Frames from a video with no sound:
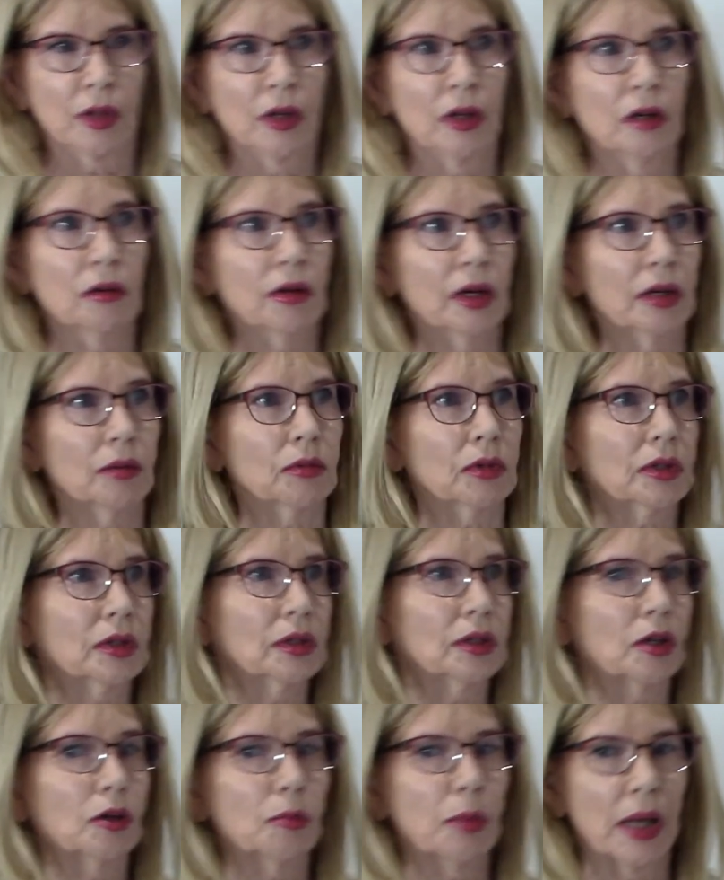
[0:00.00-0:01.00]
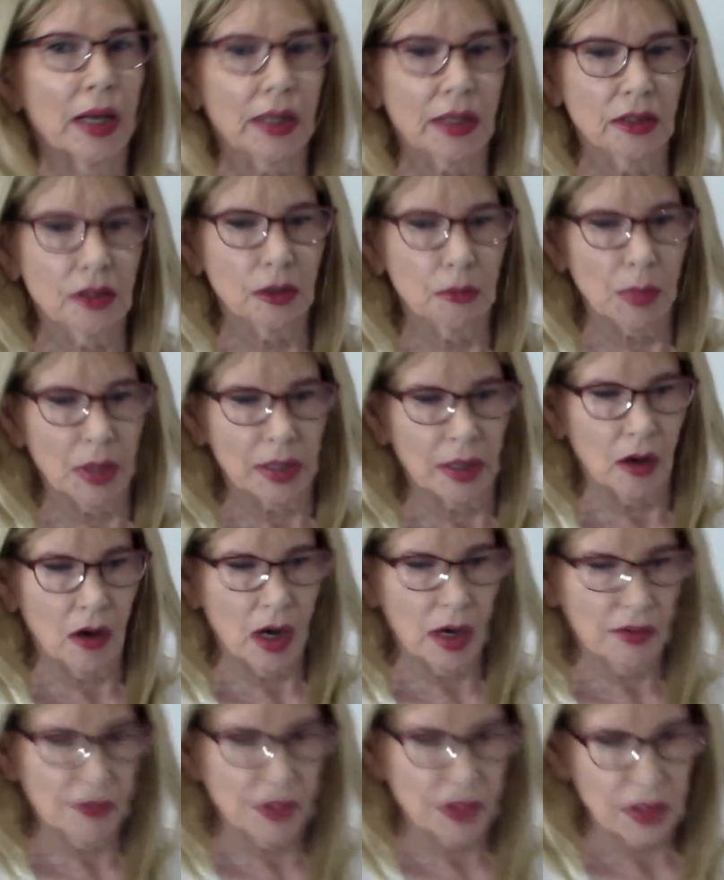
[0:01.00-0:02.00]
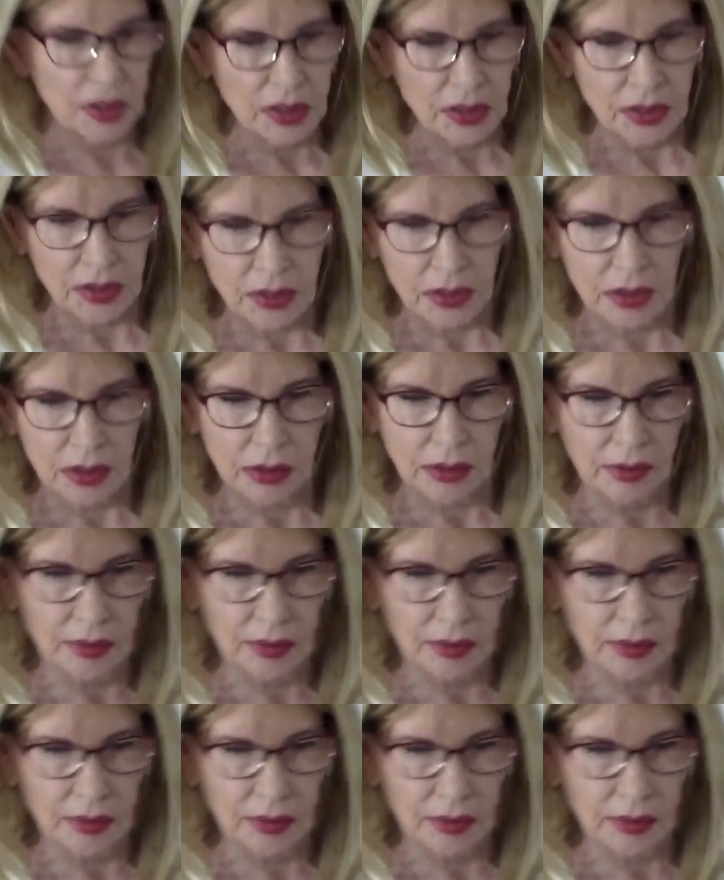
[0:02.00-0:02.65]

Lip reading: All right, we're going to go back into my office.